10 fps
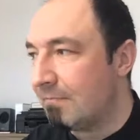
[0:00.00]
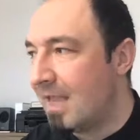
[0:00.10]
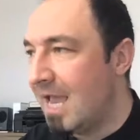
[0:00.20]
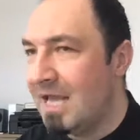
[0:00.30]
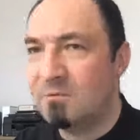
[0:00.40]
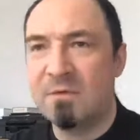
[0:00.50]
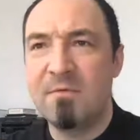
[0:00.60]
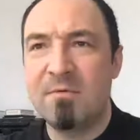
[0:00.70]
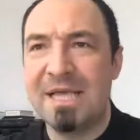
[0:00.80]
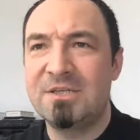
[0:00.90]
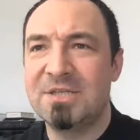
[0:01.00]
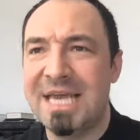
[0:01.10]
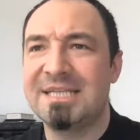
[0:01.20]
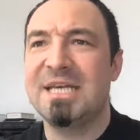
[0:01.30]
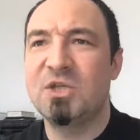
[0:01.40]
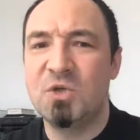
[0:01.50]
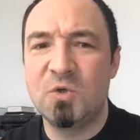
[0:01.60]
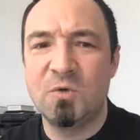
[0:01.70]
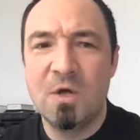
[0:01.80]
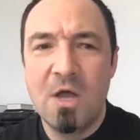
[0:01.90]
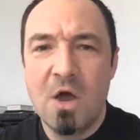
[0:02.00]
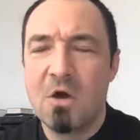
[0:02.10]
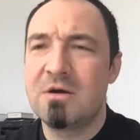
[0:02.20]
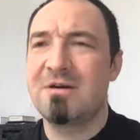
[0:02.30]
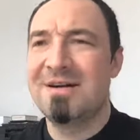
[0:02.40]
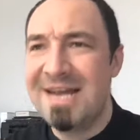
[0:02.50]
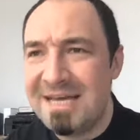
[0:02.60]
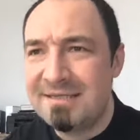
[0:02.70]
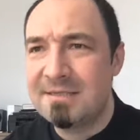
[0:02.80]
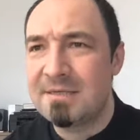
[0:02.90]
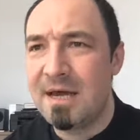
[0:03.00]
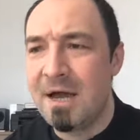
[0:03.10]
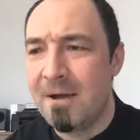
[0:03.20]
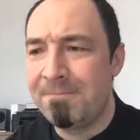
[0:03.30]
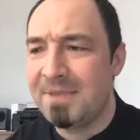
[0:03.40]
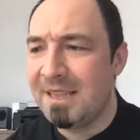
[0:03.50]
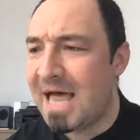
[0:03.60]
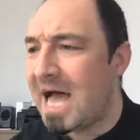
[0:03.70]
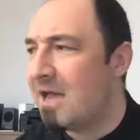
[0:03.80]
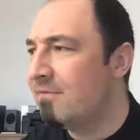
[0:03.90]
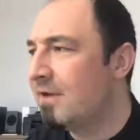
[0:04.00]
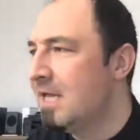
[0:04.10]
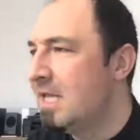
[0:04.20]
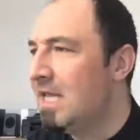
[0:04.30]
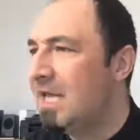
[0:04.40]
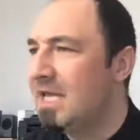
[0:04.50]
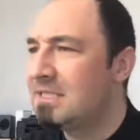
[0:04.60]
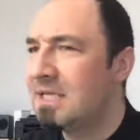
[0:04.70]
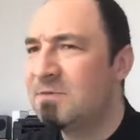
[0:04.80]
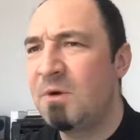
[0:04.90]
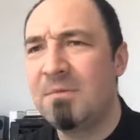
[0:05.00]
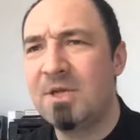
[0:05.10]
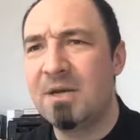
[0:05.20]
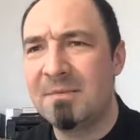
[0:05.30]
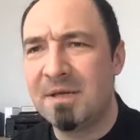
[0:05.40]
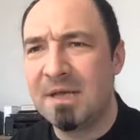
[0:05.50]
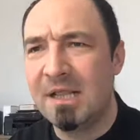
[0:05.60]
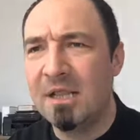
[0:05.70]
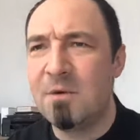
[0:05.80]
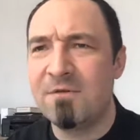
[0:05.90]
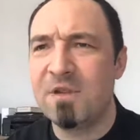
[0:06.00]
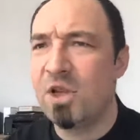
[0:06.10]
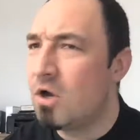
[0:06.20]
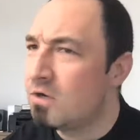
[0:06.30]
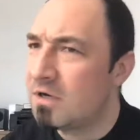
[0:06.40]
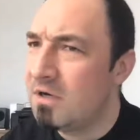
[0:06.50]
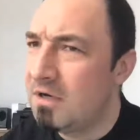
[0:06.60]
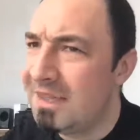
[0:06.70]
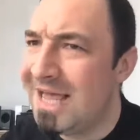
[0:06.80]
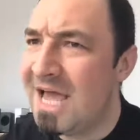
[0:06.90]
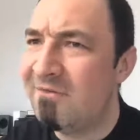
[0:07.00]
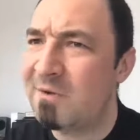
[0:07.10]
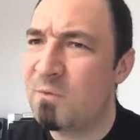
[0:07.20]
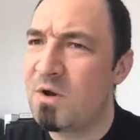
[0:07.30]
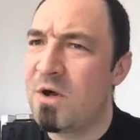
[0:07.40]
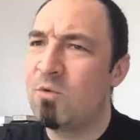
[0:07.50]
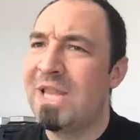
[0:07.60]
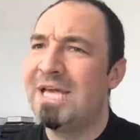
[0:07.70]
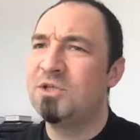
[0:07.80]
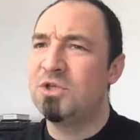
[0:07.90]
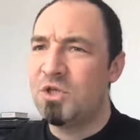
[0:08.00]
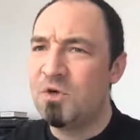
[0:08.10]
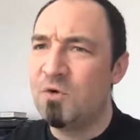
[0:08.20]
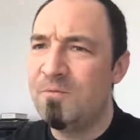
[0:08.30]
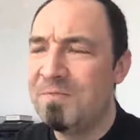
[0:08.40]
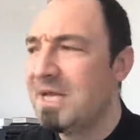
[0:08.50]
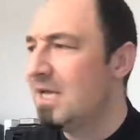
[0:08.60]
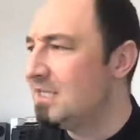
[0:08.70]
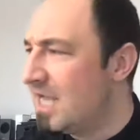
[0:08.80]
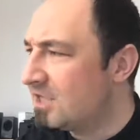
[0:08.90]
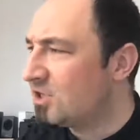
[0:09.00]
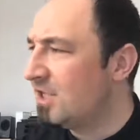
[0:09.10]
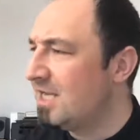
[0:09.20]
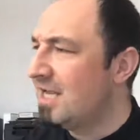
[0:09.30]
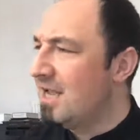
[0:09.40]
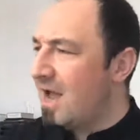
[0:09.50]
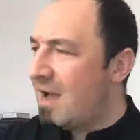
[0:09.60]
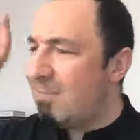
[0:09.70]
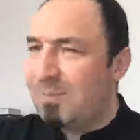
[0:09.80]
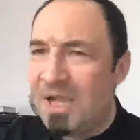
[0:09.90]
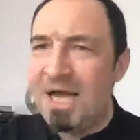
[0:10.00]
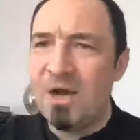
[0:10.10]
And what we would like to get into on our next live is probably going to be a little bit of a longer live, but what I would like to do is actually apply